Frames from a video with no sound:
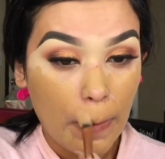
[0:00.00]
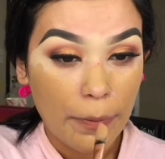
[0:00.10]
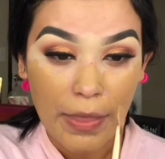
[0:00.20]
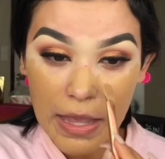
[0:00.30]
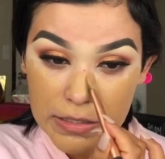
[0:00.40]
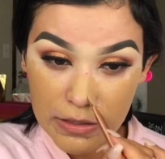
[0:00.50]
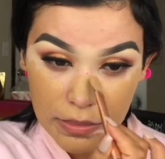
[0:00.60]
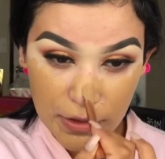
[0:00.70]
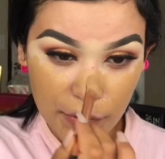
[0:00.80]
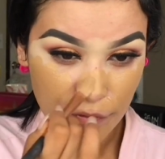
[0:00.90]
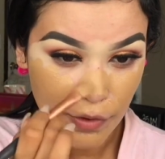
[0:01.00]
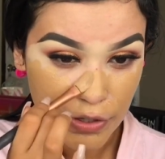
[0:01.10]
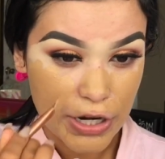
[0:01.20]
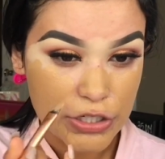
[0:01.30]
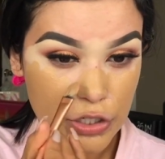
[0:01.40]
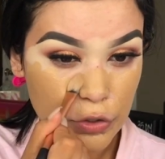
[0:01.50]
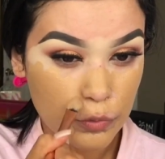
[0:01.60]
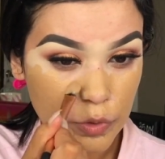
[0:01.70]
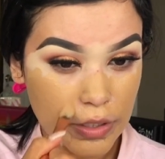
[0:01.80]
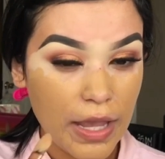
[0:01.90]
that's the thing with foundation. You
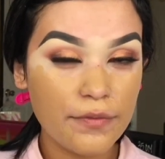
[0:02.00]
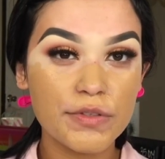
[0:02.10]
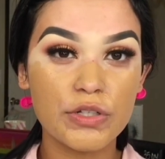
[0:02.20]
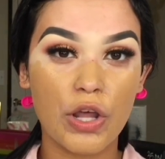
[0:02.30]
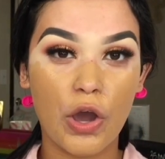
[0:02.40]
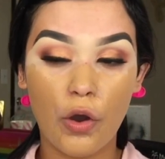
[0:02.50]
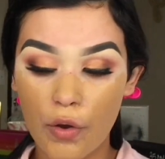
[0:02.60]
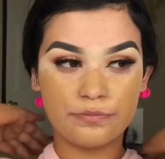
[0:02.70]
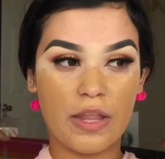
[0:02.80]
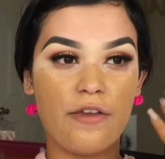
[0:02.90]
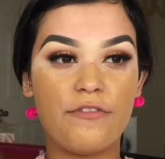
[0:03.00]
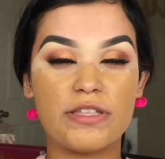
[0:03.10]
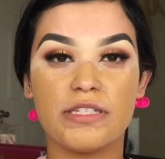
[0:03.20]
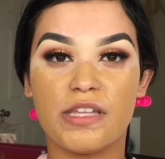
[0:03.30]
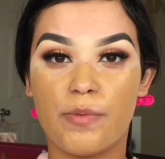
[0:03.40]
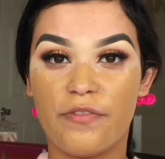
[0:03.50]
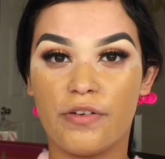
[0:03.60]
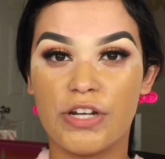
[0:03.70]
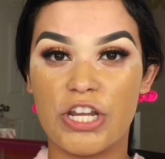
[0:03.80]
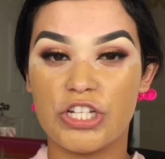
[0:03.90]
really have to know if it's the type of
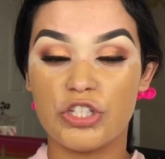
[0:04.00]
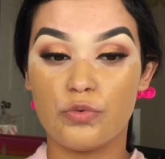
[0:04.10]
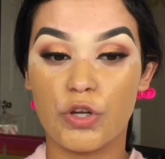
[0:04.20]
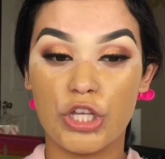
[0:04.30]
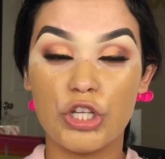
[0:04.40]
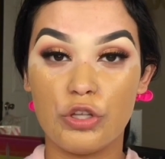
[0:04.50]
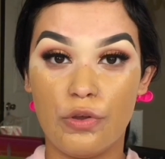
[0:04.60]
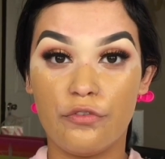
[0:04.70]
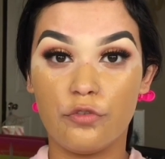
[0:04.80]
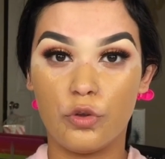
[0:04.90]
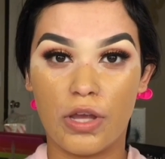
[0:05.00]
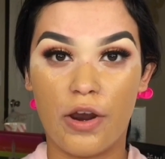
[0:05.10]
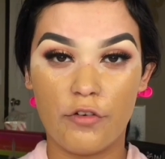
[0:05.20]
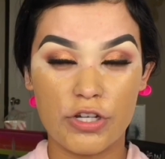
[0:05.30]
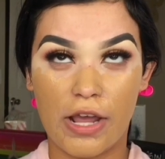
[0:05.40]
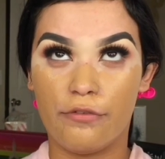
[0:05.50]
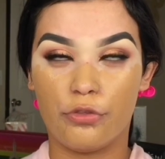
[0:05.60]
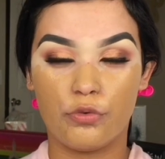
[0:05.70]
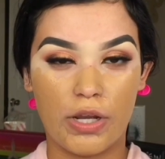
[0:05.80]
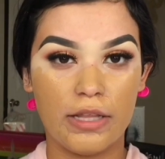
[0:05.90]
foundation to where you can do it full coverage, have
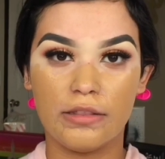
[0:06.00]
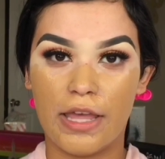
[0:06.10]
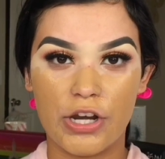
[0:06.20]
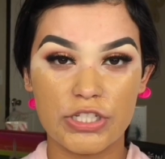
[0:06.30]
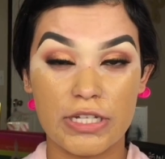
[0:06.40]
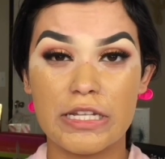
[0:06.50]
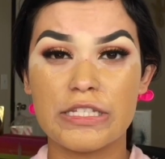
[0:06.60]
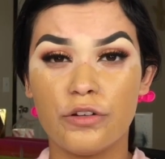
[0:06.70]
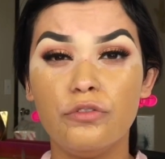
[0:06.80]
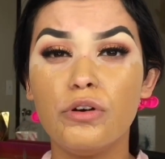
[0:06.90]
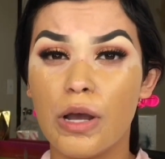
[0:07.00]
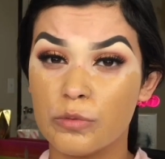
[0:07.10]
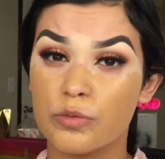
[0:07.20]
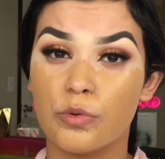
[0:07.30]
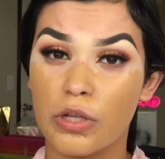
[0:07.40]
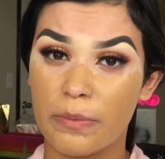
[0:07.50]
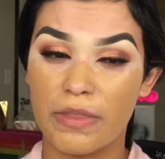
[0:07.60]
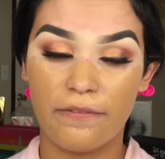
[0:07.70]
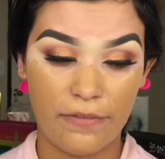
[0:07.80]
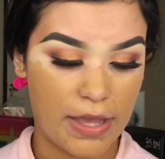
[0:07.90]
3 layers, and it still feel comfortable
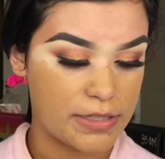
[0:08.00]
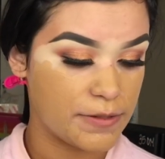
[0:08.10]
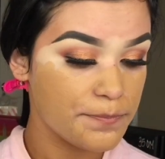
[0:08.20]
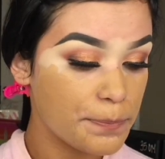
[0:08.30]
on the face.